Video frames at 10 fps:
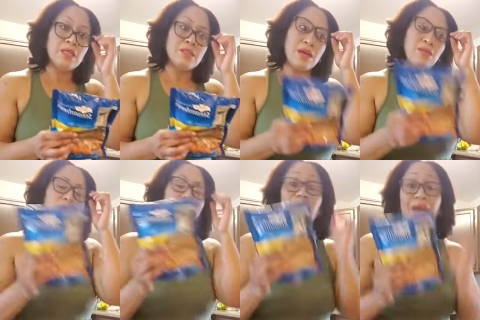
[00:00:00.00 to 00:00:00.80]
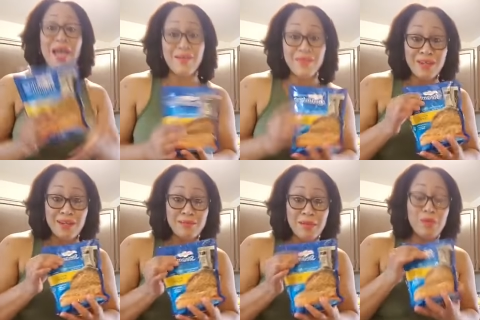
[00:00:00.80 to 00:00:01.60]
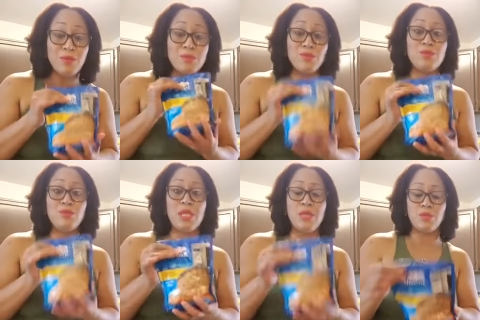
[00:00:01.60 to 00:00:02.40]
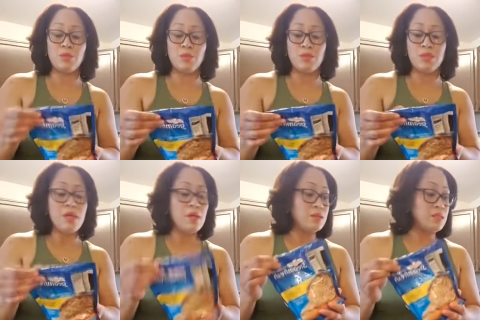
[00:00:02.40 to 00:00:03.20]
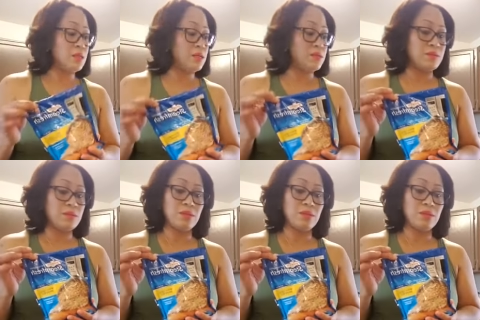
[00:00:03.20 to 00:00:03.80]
So I don't even do a half a cup. I normally do two tablespoons. So